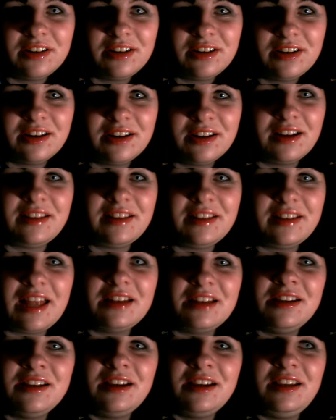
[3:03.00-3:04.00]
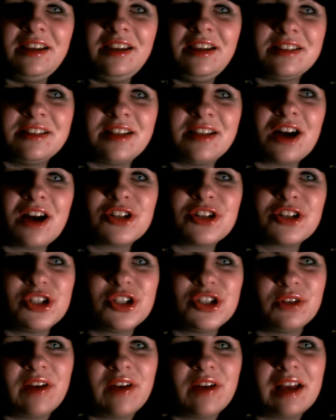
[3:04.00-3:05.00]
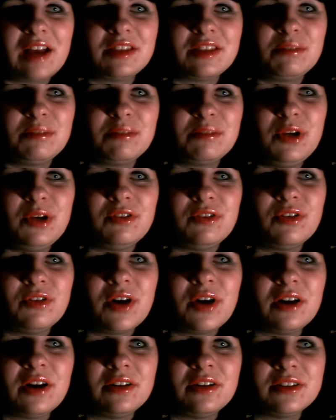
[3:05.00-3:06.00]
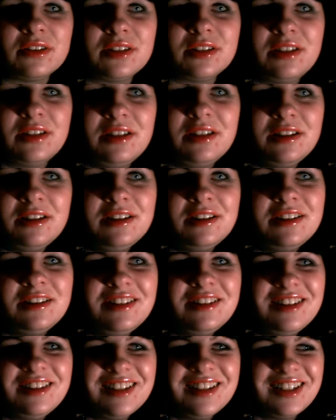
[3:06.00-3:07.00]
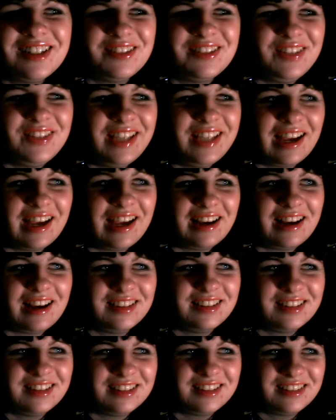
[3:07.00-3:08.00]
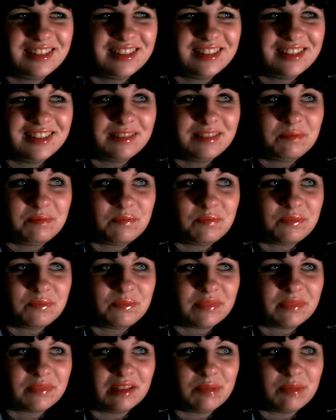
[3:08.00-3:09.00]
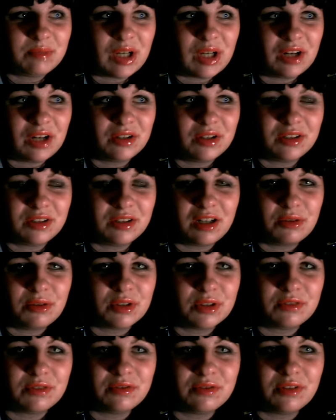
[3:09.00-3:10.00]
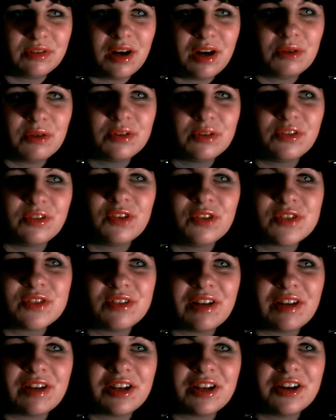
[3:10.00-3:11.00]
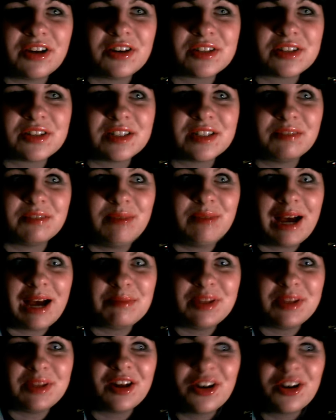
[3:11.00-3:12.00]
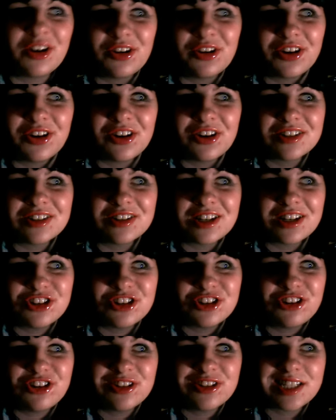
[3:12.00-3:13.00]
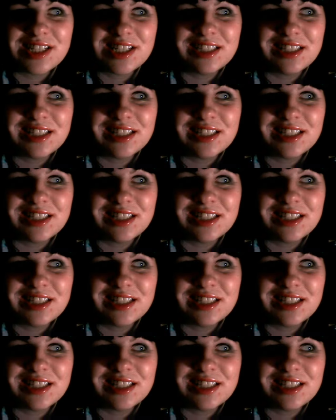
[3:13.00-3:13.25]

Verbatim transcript: And then Hizashi should have had the beautiful girls. But yeah. But I, I would have, I would have loved to have had girls, and I'm happy that I got girls. Actually, don't tell you